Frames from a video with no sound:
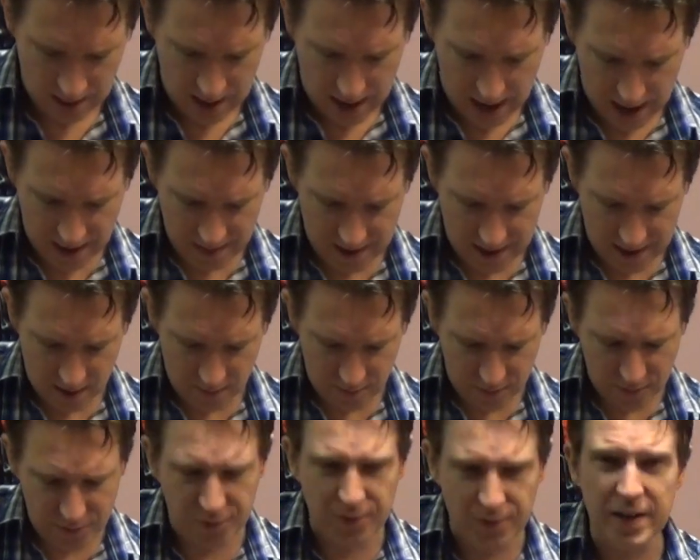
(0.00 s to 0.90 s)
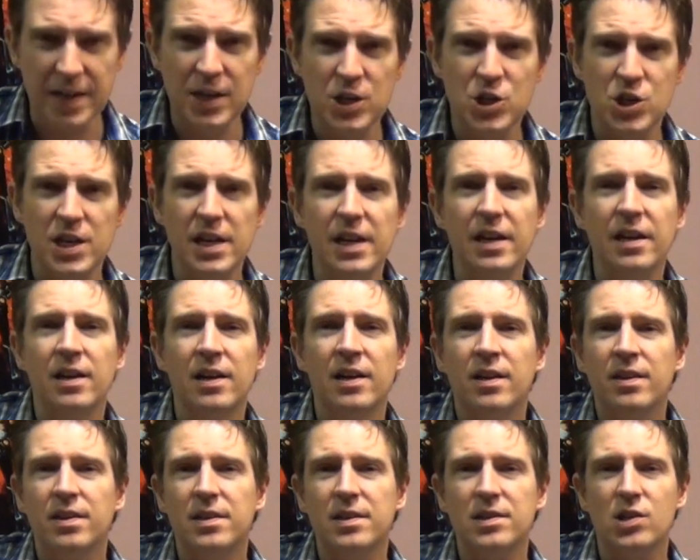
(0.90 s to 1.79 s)
And then I'm finishing
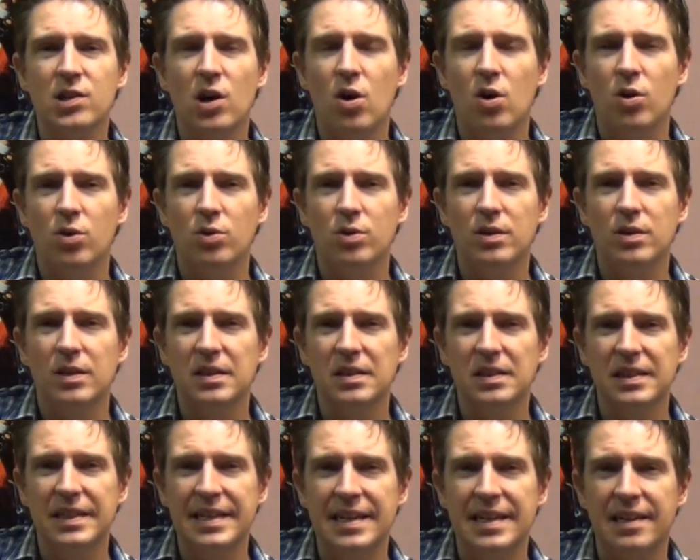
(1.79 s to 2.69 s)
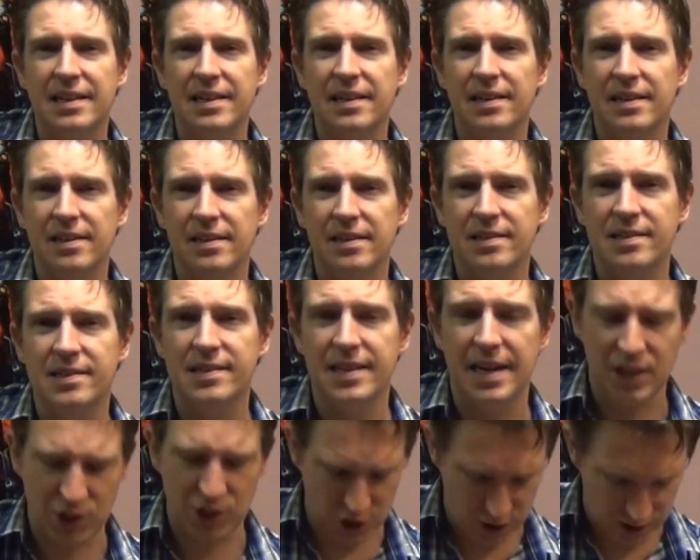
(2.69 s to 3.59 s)
this whole link
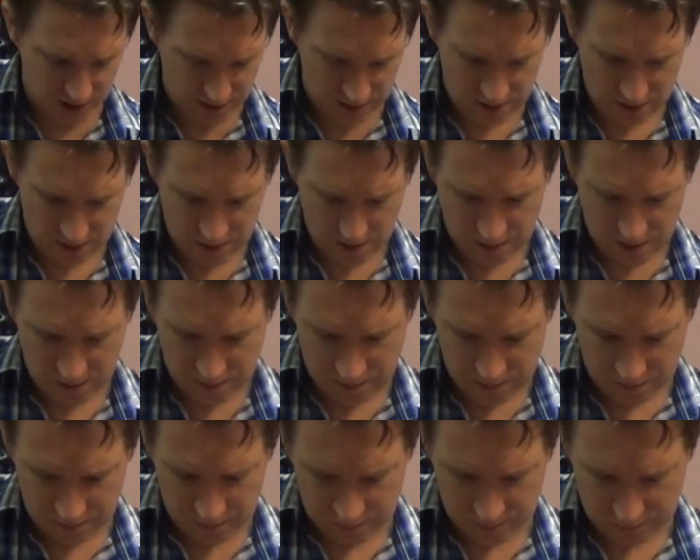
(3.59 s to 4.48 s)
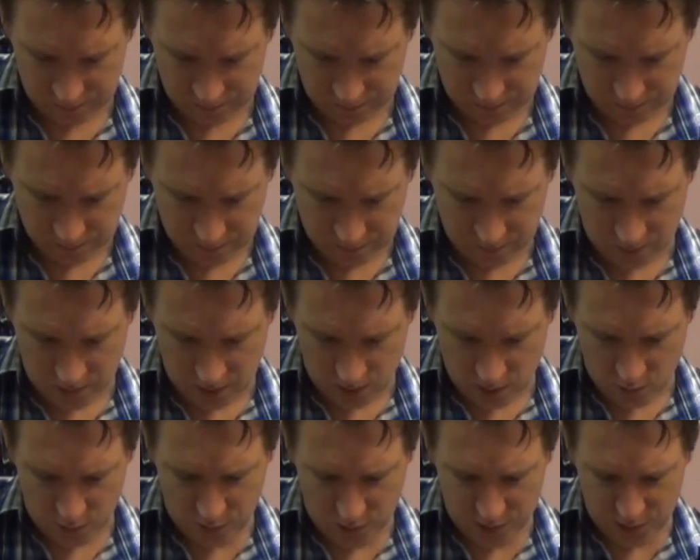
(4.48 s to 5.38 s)
section
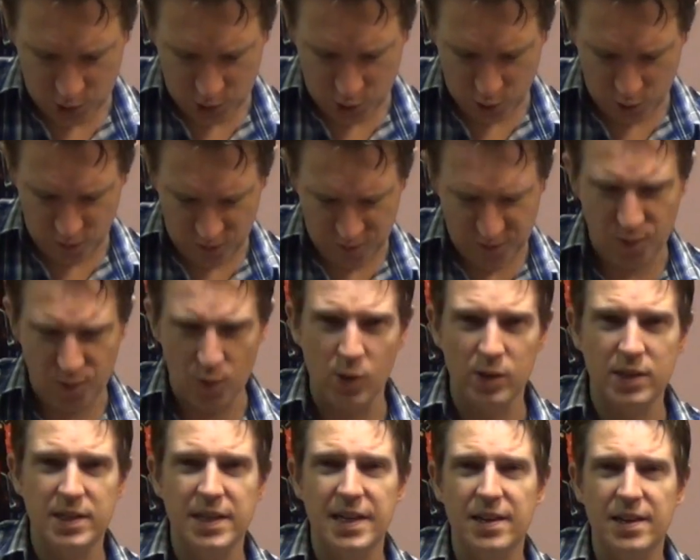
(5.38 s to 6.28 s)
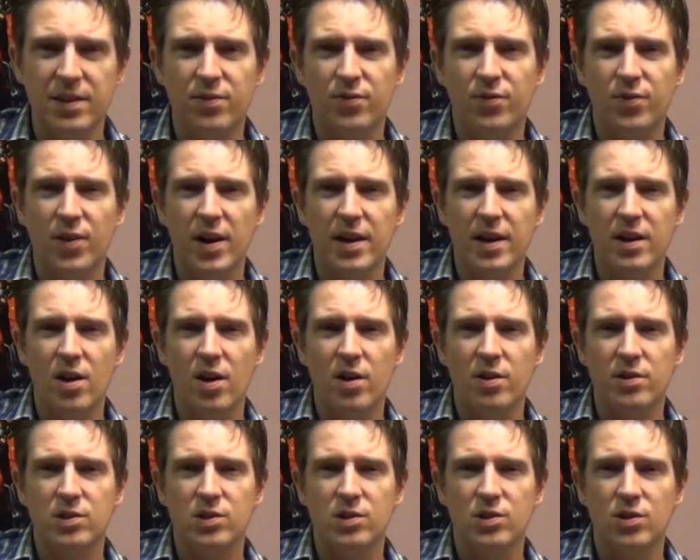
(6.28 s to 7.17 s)
with 2 14th fret
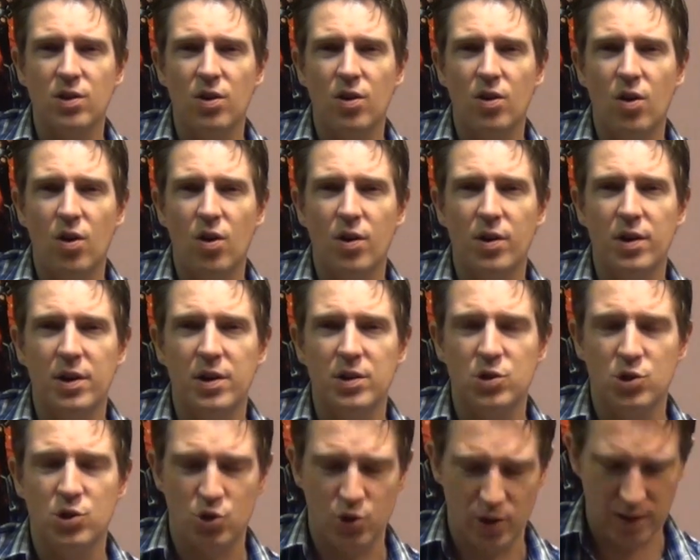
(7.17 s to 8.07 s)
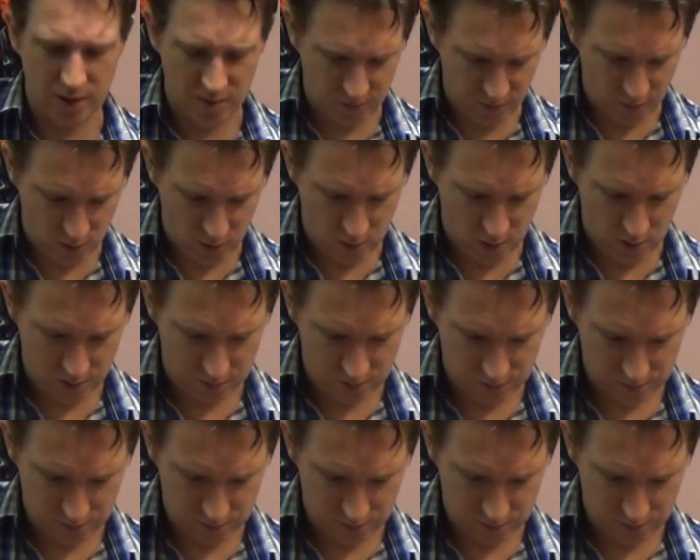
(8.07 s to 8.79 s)
notes on string 4.